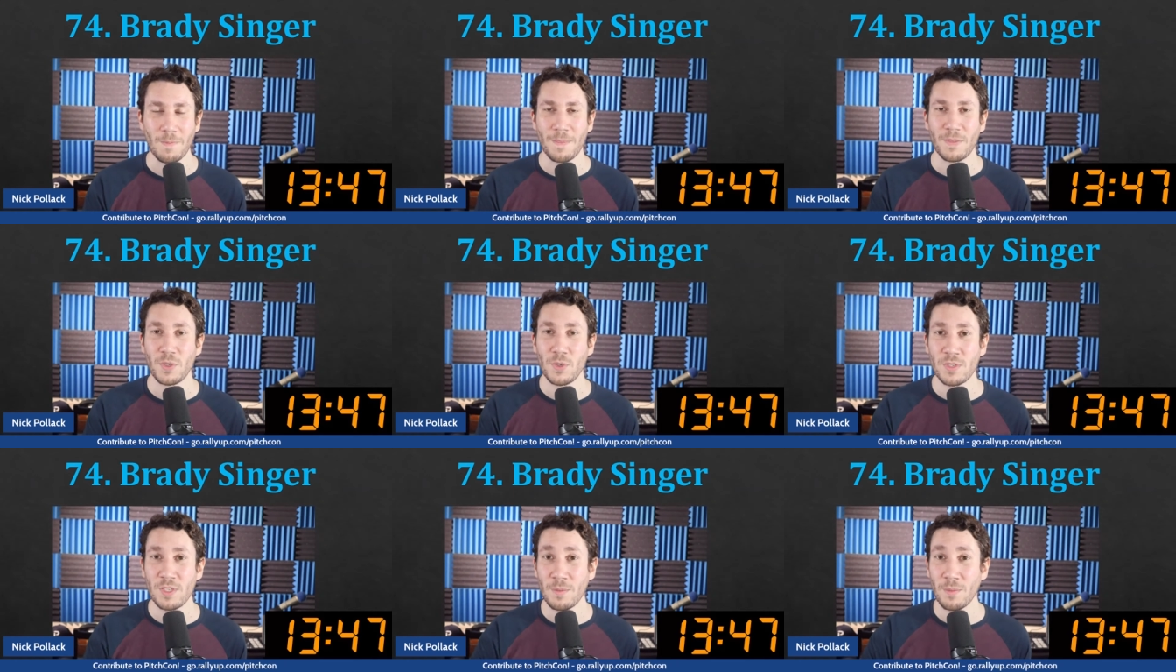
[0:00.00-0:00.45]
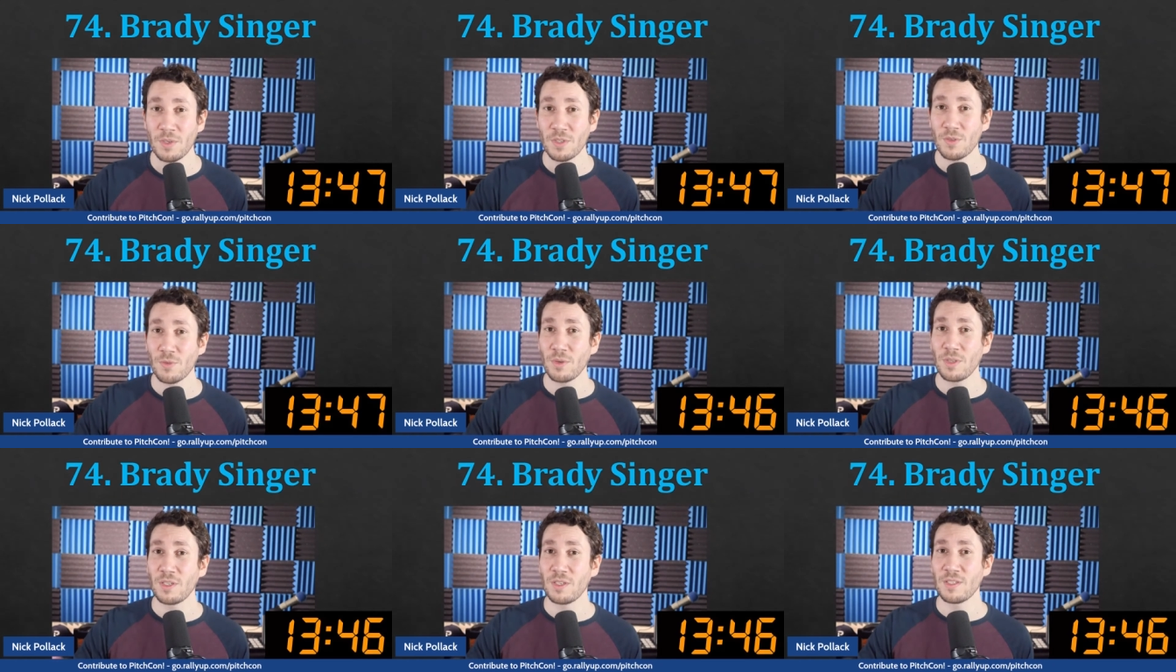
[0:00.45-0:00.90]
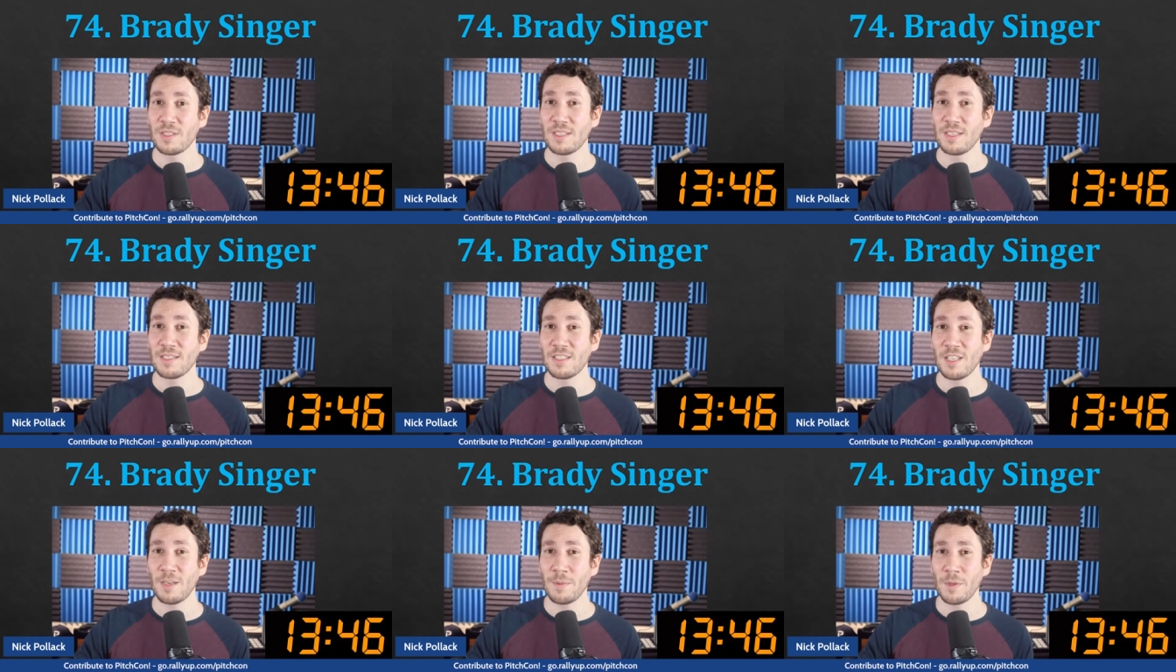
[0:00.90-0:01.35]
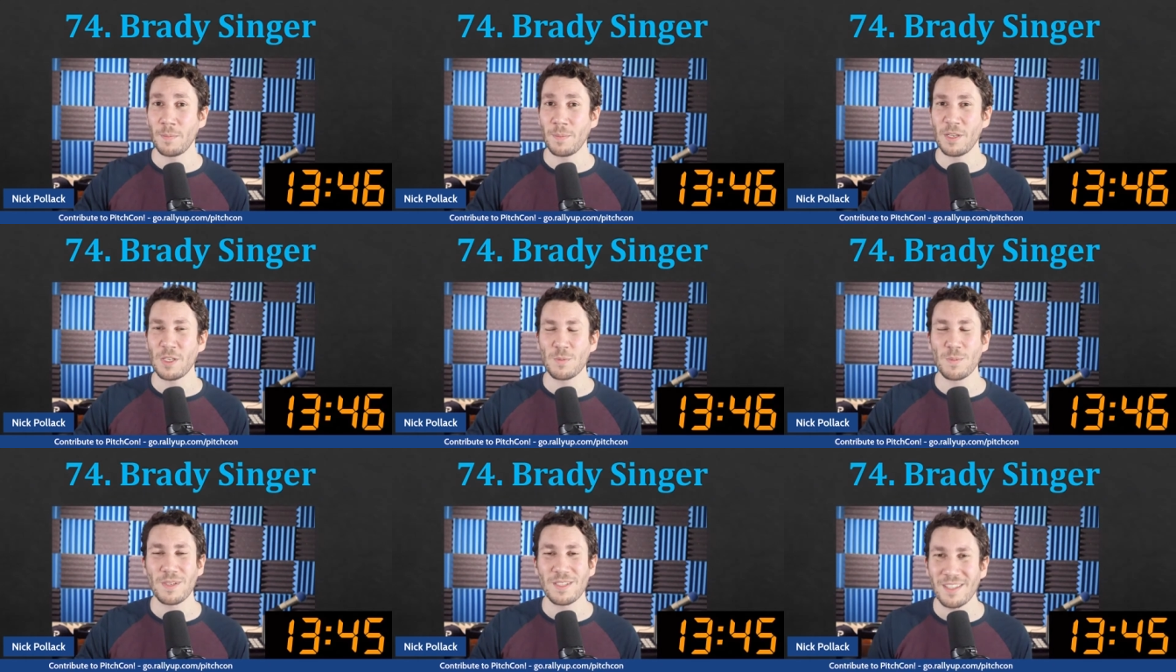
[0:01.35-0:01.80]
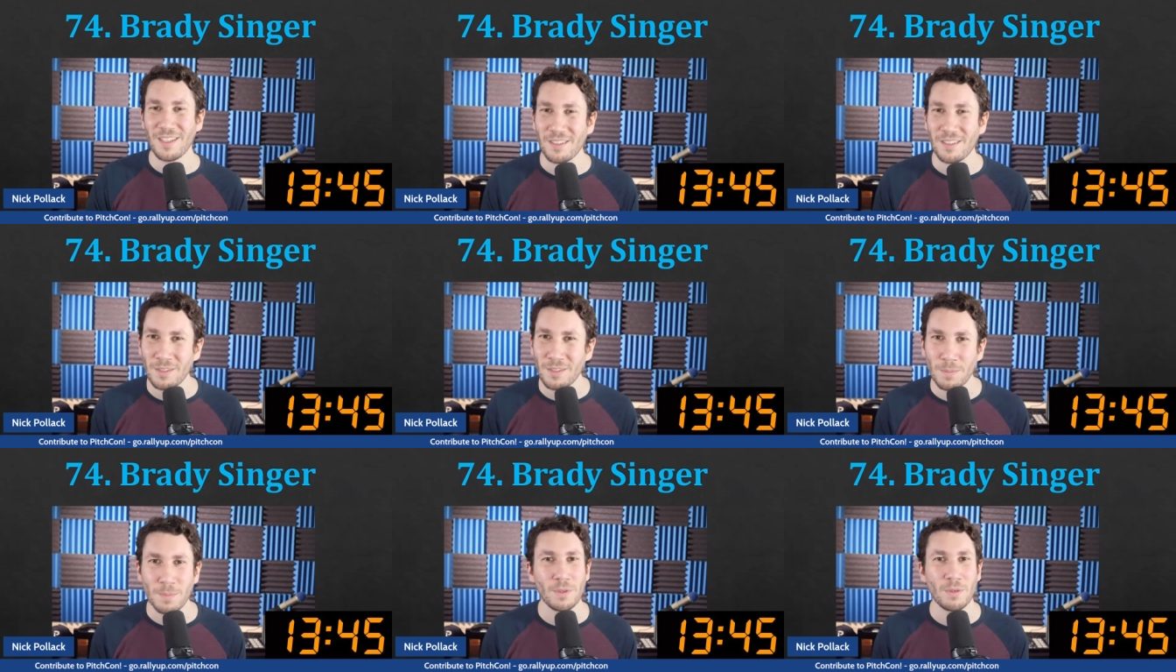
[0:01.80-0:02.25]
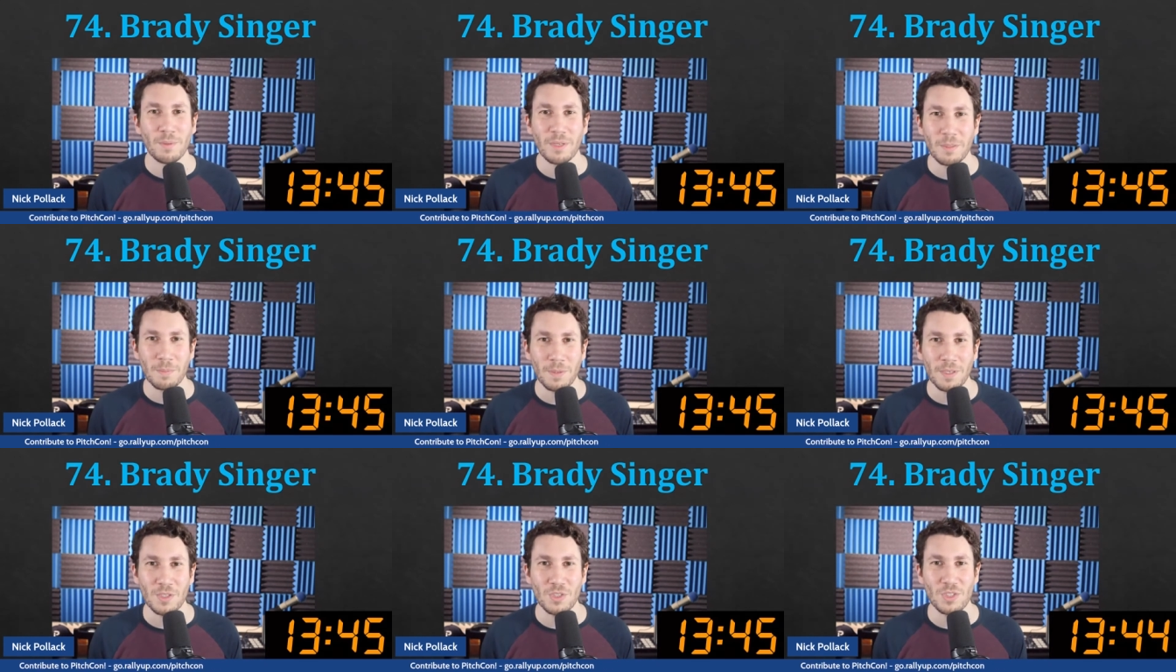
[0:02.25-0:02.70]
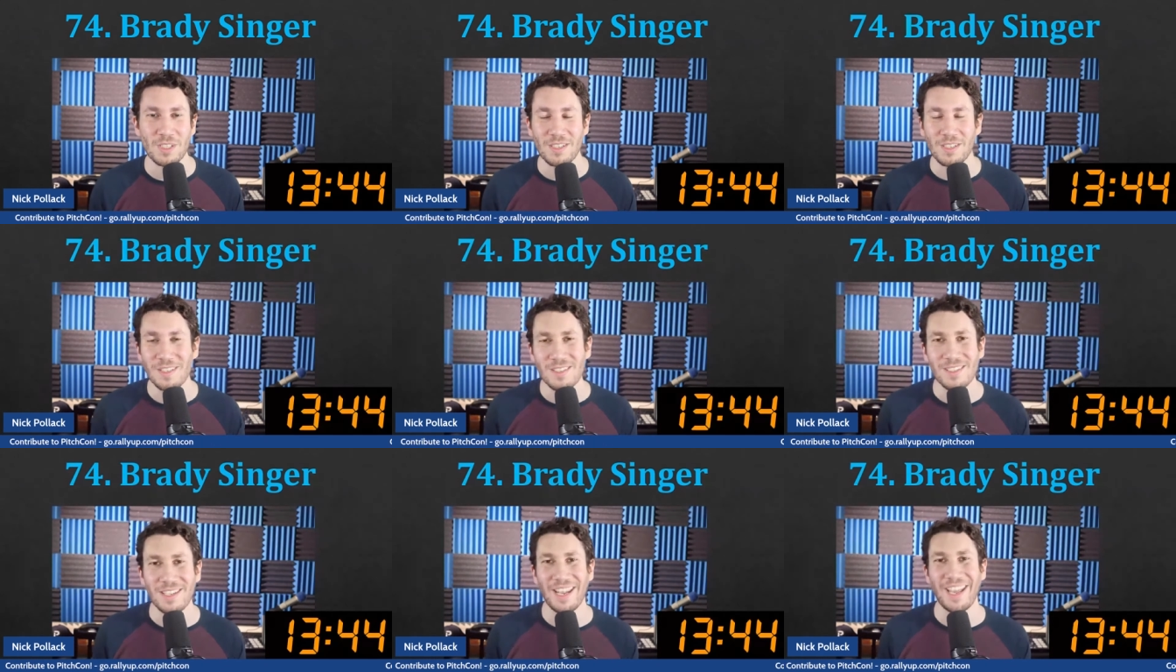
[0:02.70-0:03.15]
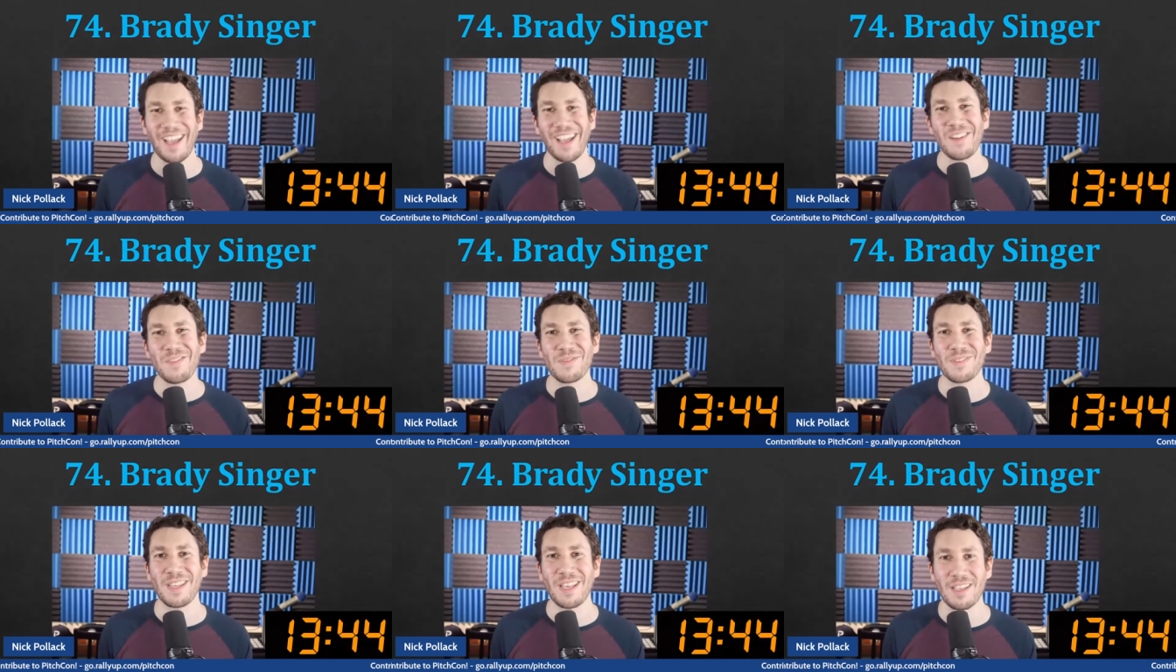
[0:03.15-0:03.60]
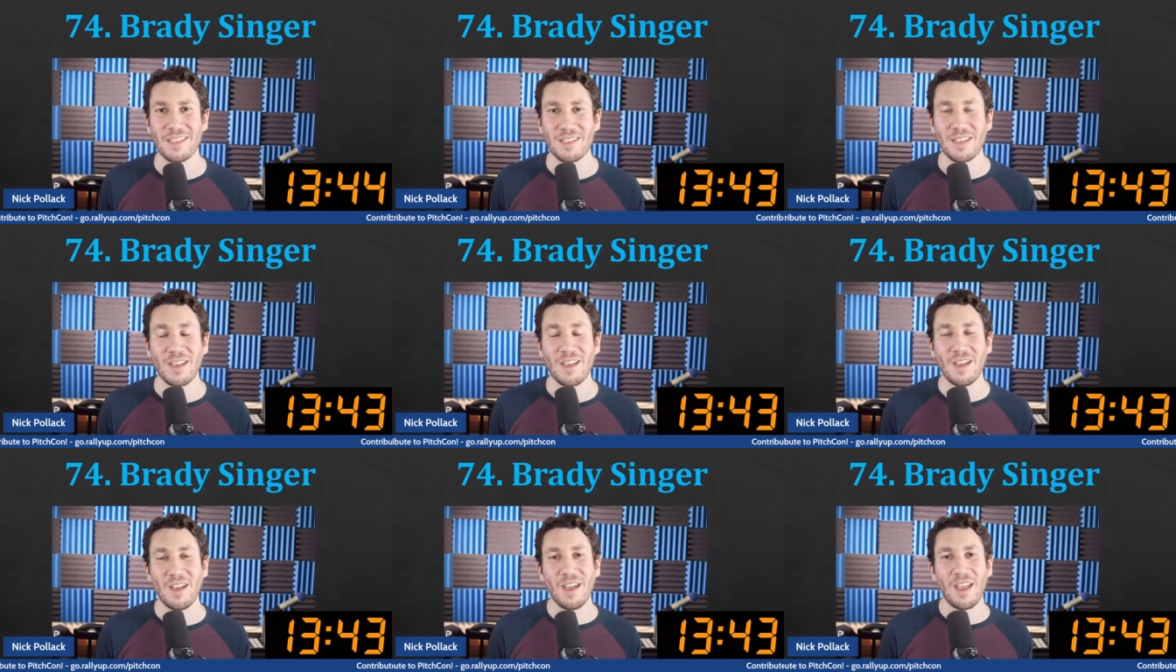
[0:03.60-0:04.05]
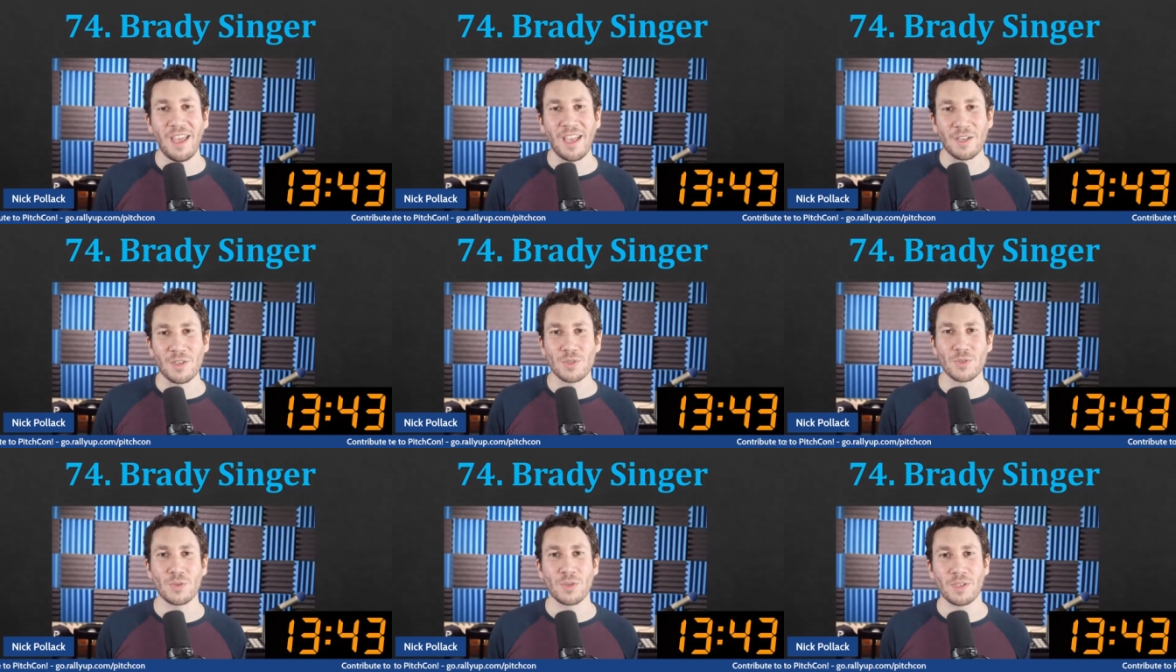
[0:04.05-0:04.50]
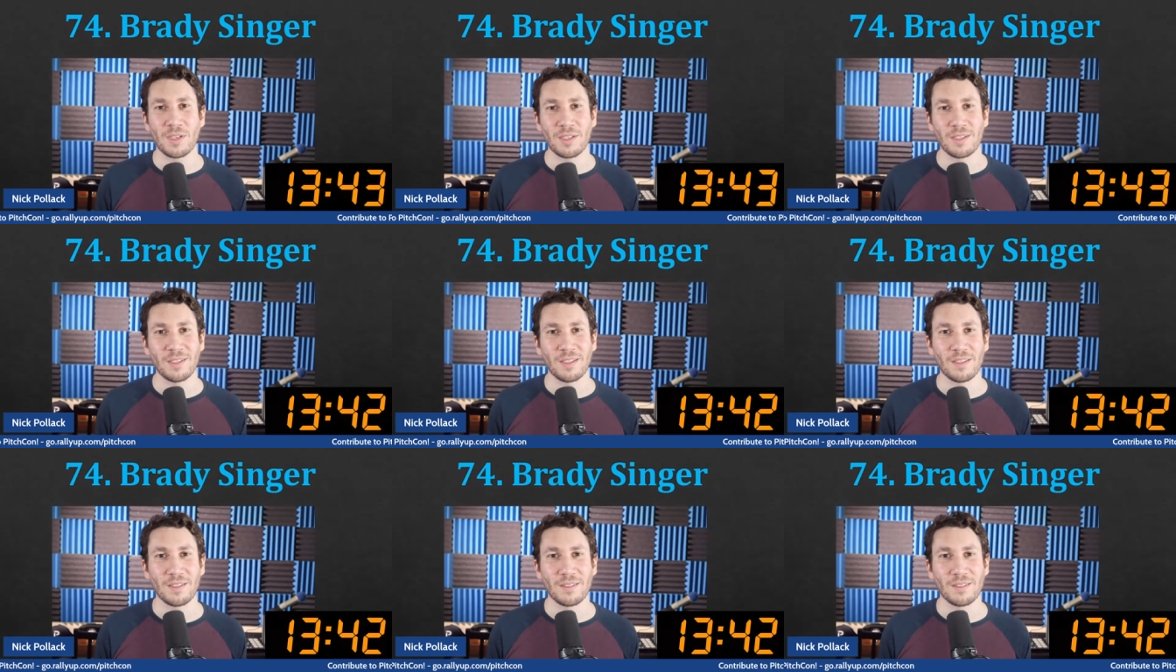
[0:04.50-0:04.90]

Two seamer is a really good CSW pitch, but it's not a good put away pitch, and he doesn't have that extra